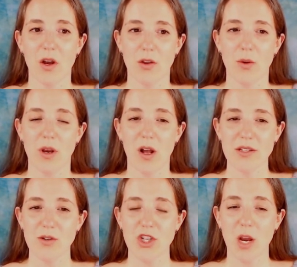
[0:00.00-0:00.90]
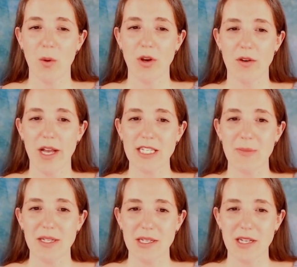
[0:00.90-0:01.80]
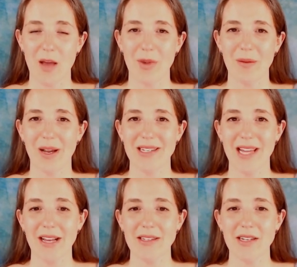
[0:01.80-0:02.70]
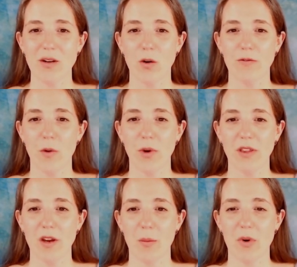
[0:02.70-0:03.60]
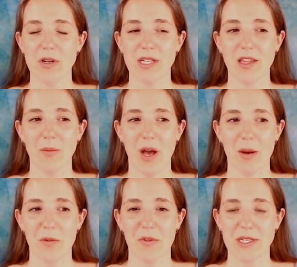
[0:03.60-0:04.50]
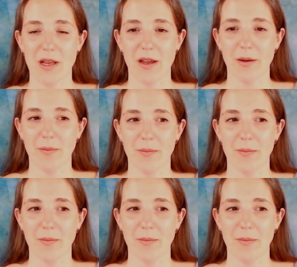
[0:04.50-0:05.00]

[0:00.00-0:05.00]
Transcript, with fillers: You can also check when your next bus is coming by texting or phoning the numbers at the bottom of the sign.